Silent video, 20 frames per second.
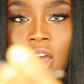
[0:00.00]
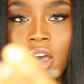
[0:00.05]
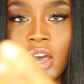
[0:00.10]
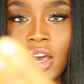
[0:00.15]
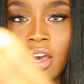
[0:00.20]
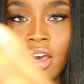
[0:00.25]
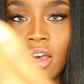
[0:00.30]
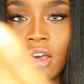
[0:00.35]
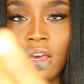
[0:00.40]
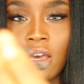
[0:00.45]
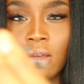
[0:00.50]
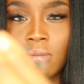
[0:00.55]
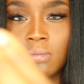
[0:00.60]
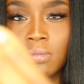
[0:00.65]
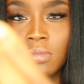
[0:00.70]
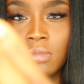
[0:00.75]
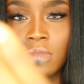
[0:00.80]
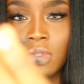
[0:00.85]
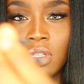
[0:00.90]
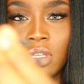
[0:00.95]

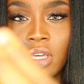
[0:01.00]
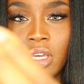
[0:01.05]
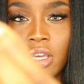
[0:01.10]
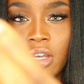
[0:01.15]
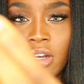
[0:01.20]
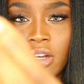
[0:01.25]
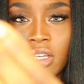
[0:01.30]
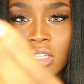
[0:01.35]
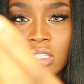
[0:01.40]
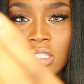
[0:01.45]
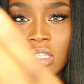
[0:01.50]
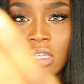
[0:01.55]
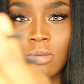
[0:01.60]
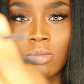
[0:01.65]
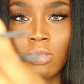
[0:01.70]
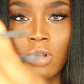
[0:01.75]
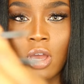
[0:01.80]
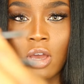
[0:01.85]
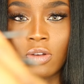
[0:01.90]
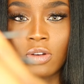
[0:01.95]
Um, here is the
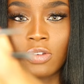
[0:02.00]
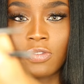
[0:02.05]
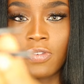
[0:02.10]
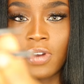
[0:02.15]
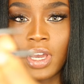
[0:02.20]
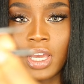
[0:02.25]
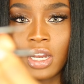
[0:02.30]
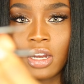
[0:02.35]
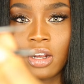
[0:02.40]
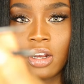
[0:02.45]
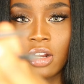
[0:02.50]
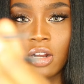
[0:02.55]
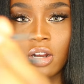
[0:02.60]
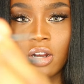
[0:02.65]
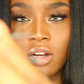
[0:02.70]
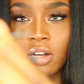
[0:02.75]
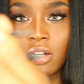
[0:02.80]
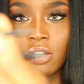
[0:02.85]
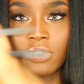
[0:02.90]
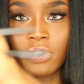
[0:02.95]
brow
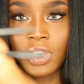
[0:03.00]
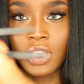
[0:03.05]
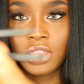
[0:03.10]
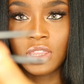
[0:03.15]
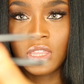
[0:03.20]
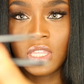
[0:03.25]
definer right